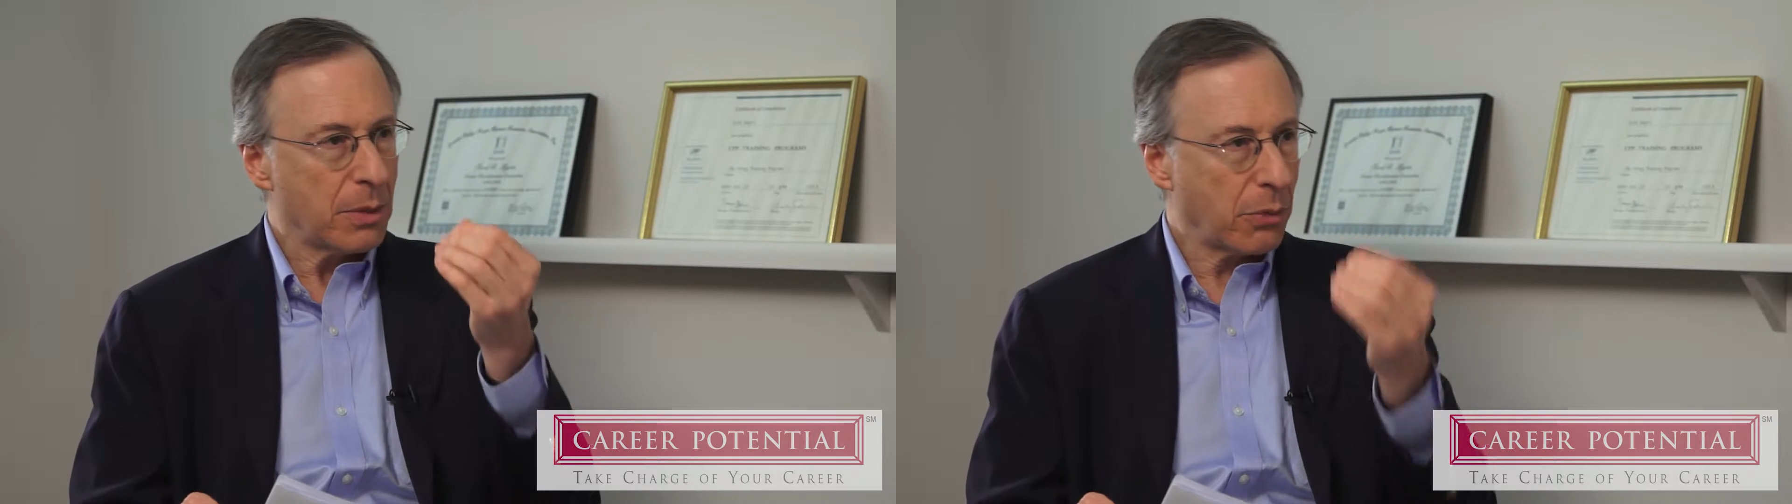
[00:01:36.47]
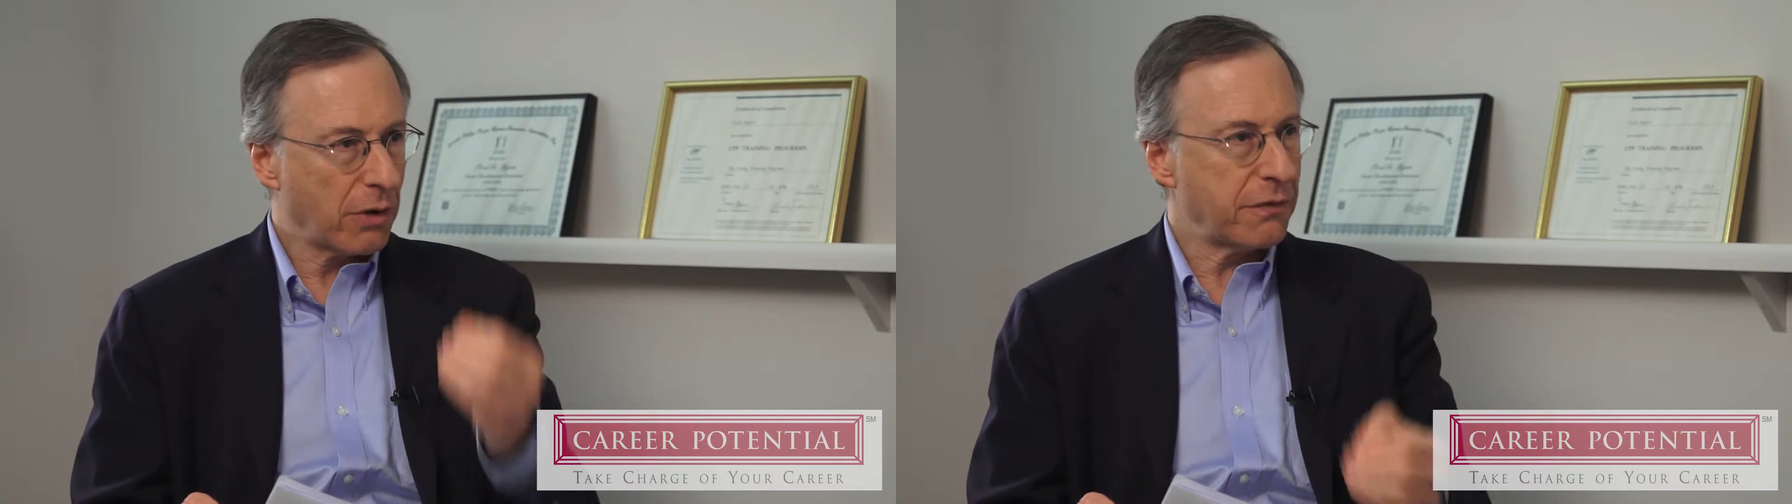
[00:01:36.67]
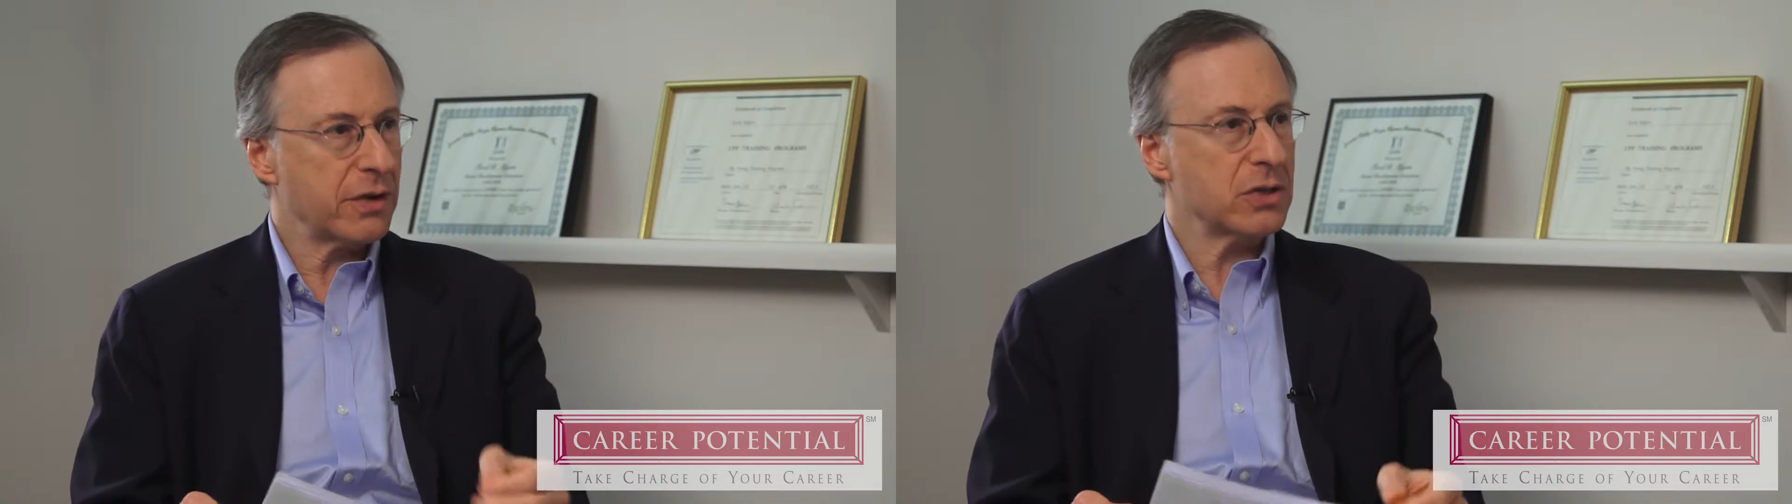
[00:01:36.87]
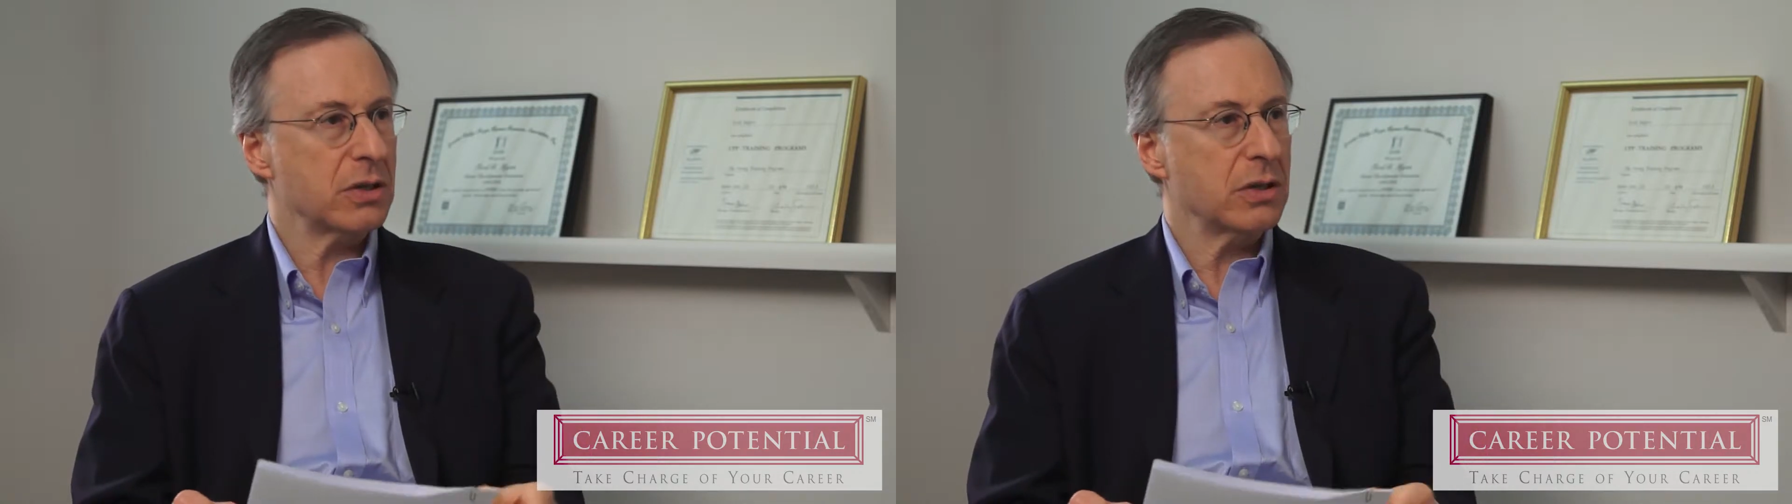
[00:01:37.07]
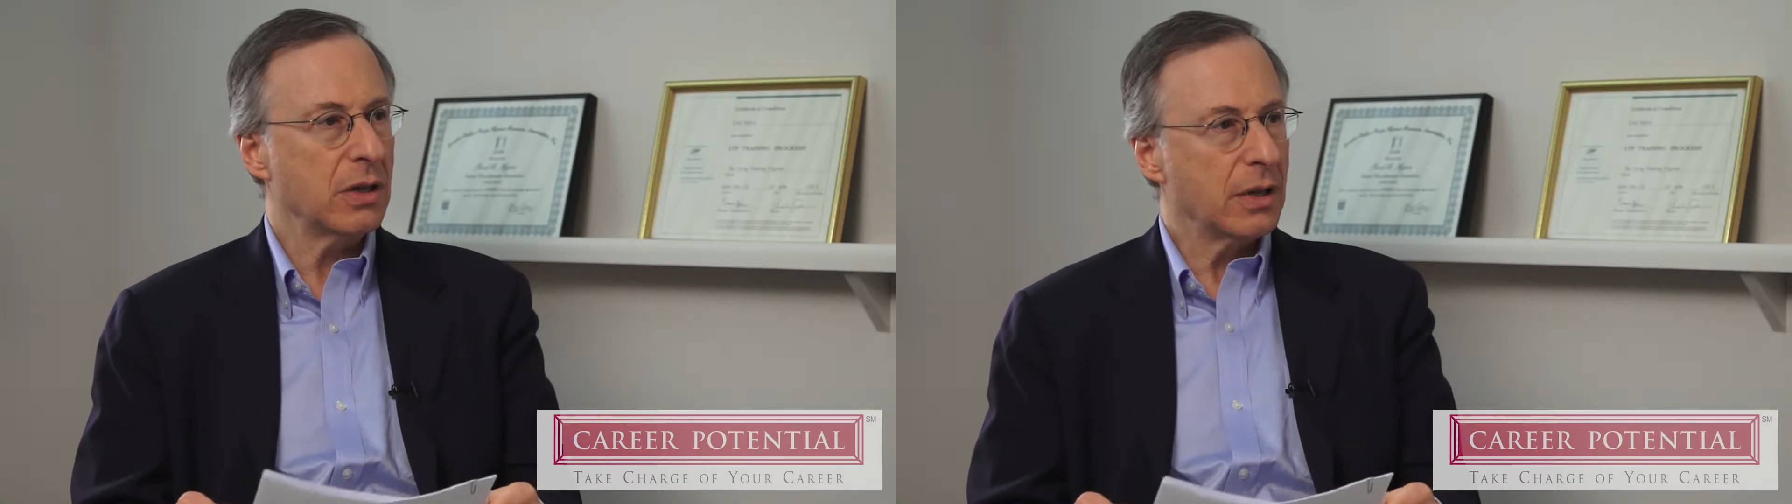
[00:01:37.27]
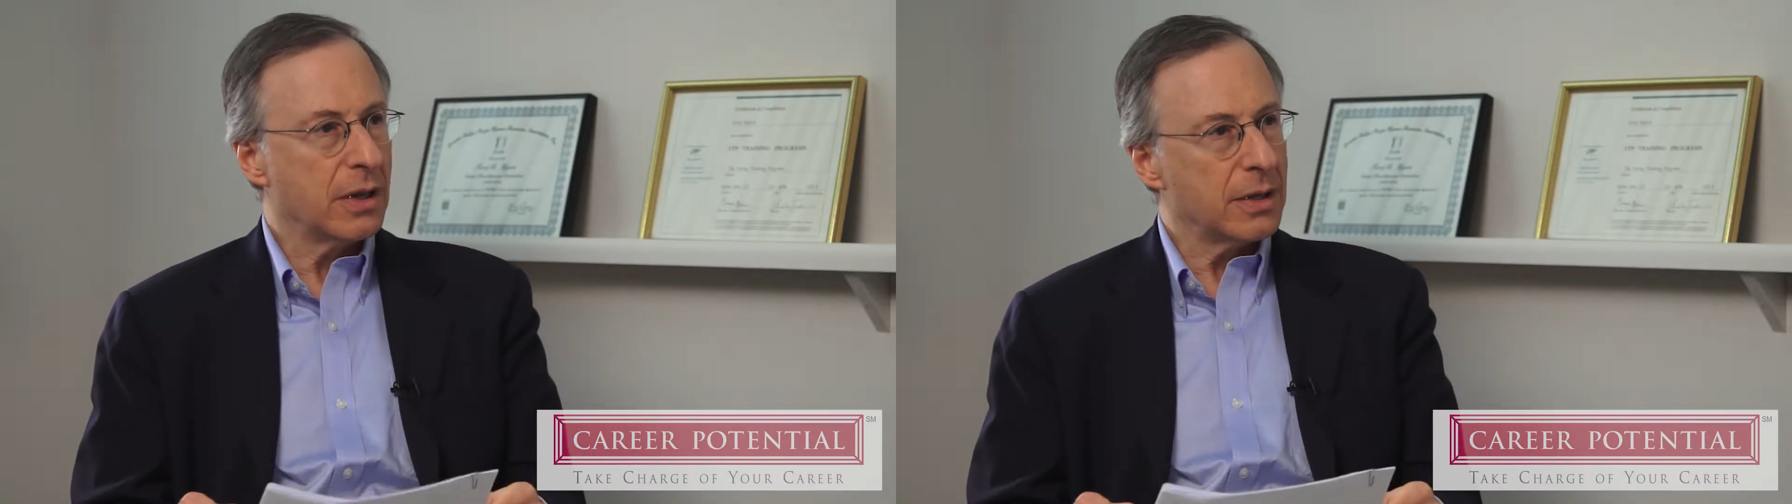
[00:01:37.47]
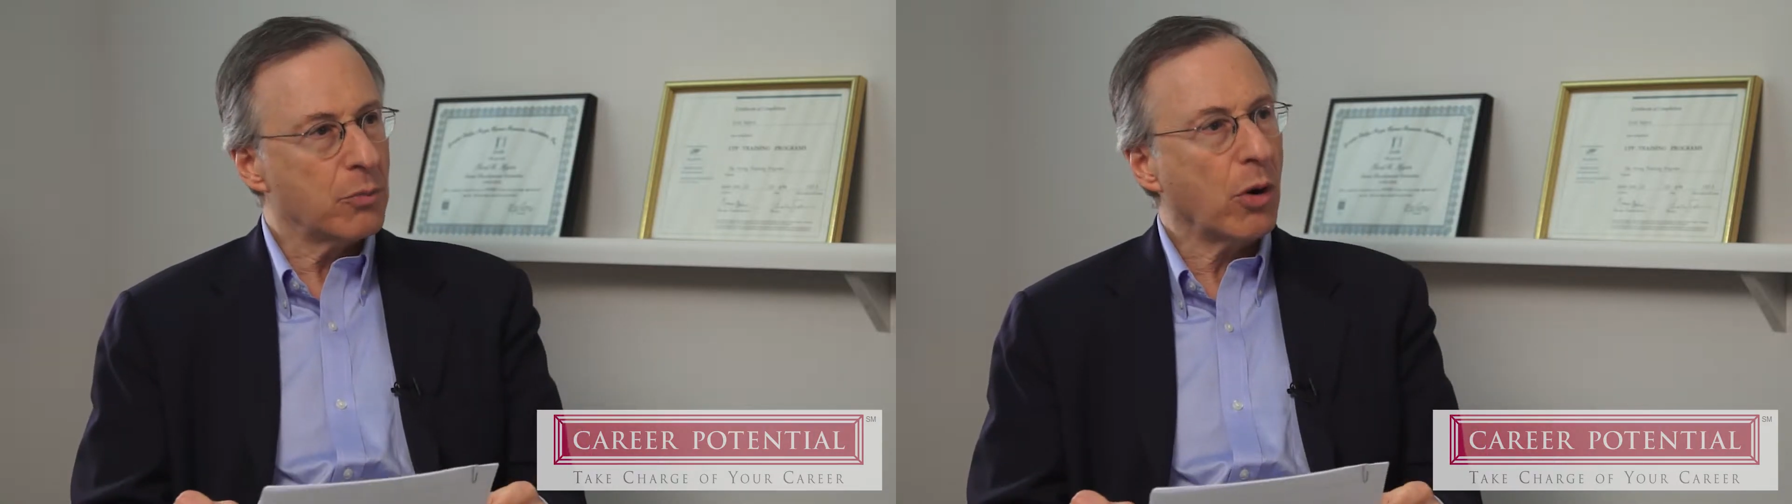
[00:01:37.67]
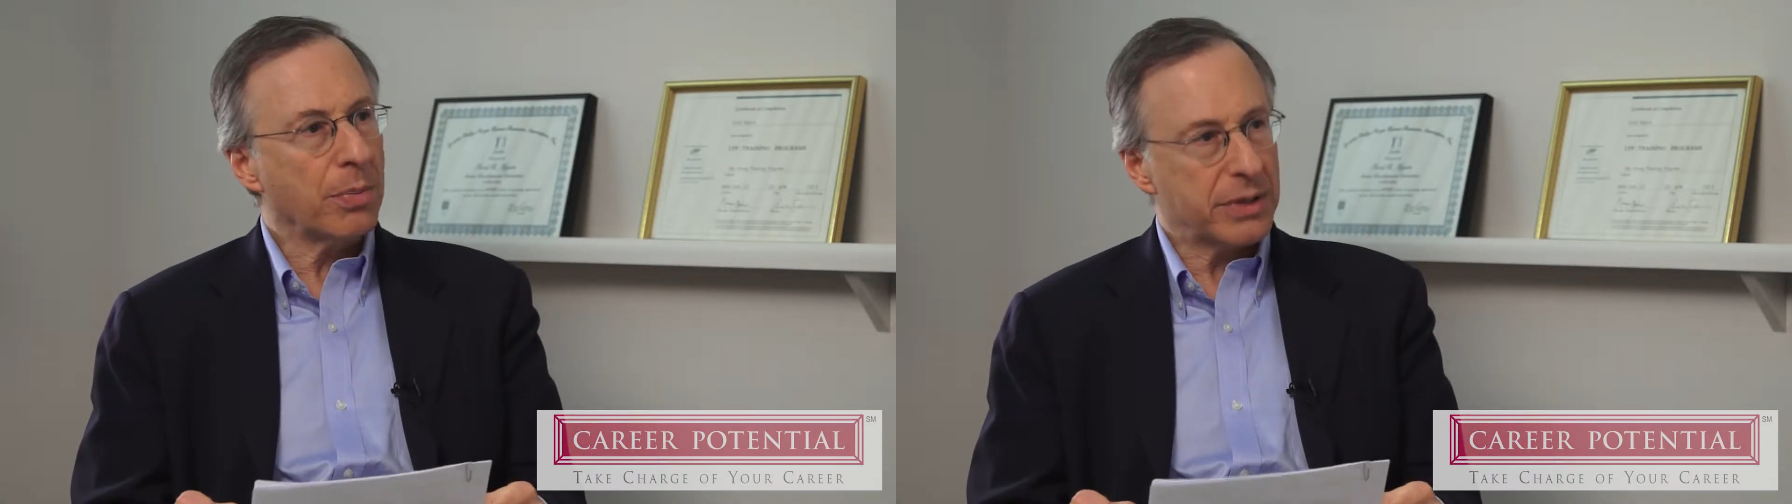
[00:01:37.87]
more efficient,
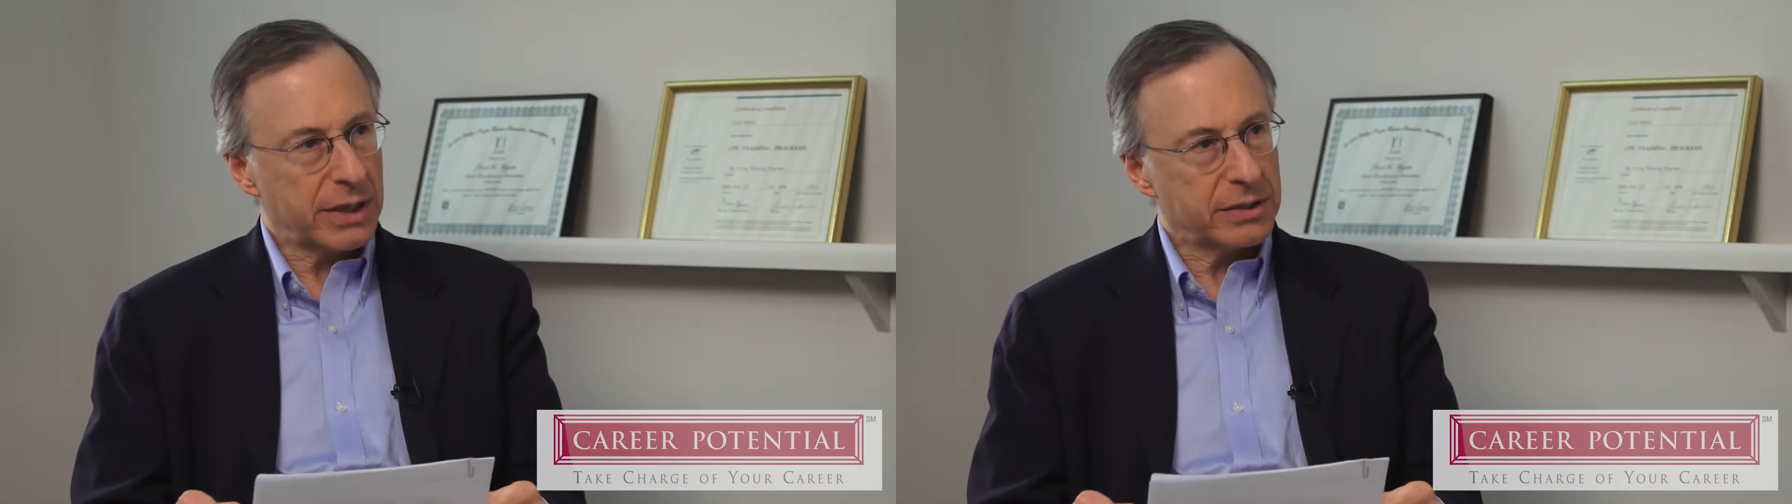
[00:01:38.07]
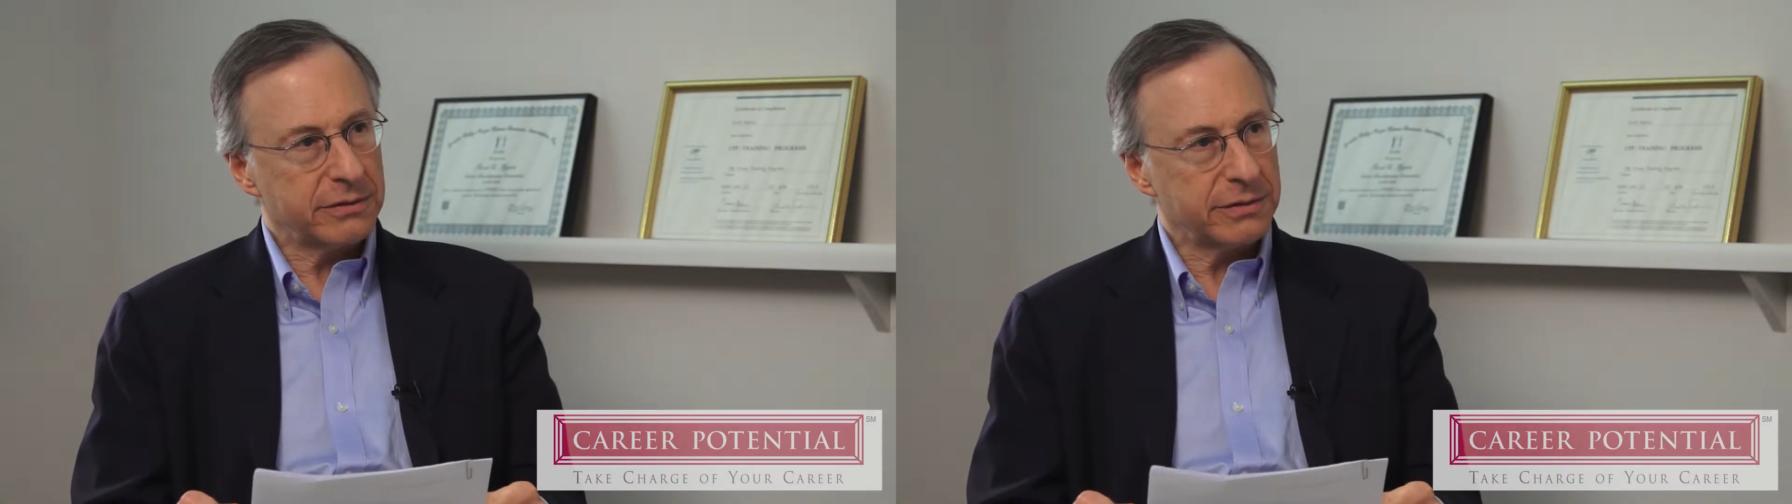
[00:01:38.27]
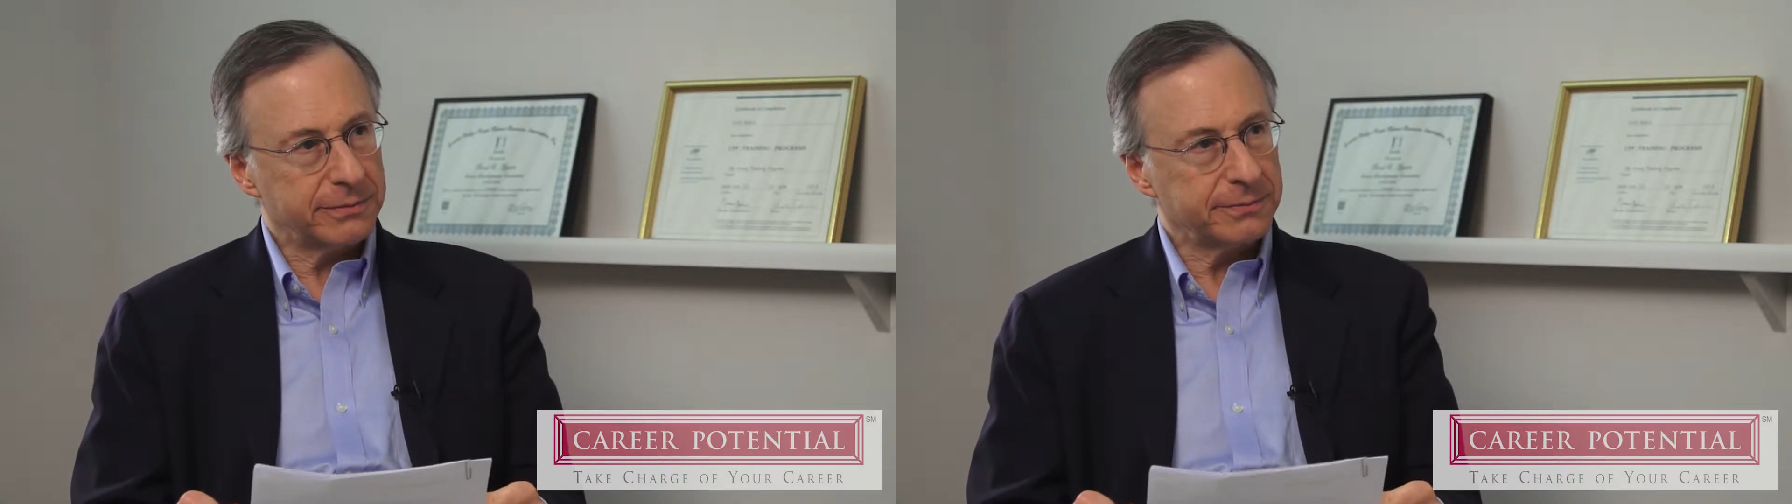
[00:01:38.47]
more productive.